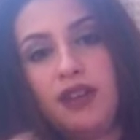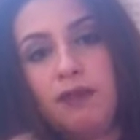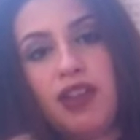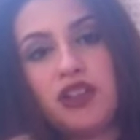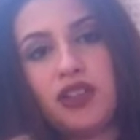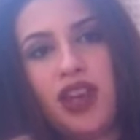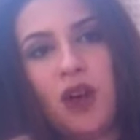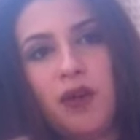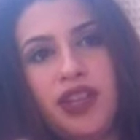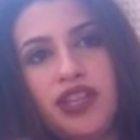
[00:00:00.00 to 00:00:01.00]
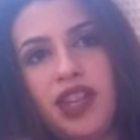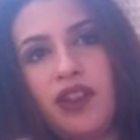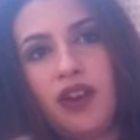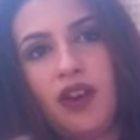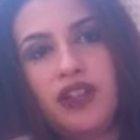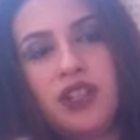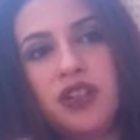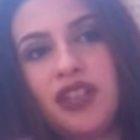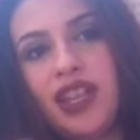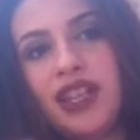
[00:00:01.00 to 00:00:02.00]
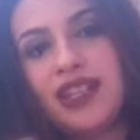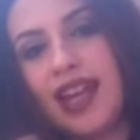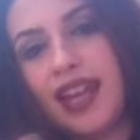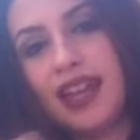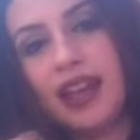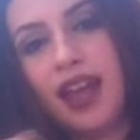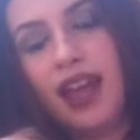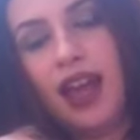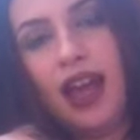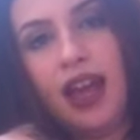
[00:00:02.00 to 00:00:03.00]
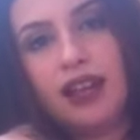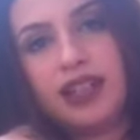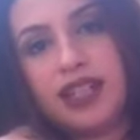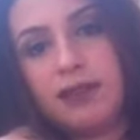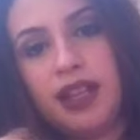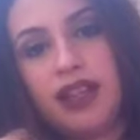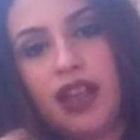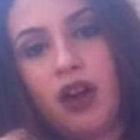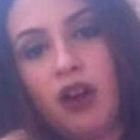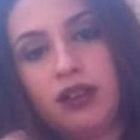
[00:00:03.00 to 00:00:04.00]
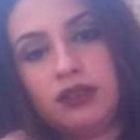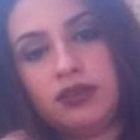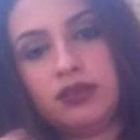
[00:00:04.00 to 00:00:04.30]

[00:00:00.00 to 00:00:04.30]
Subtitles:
Make sure they are what they say they are. Just because they say it doesn't mean that they are.